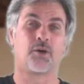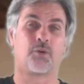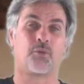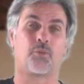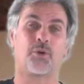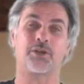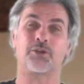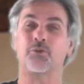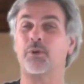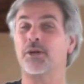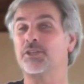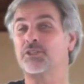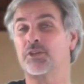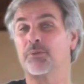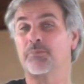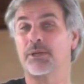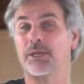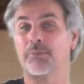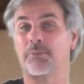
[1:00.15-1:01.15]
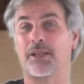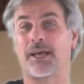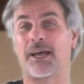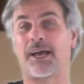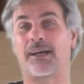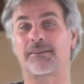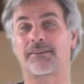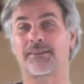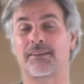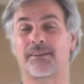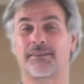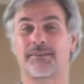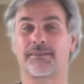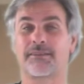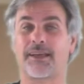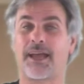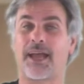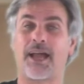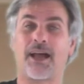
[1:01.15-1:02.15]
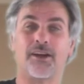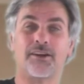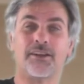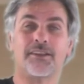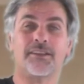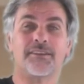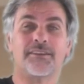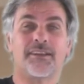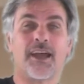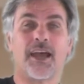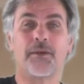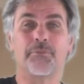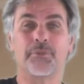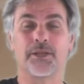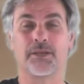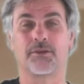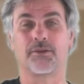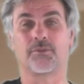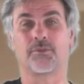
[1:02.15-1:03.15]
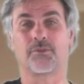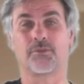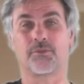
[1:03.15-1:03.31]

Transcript: One question people ask is, how did this happen?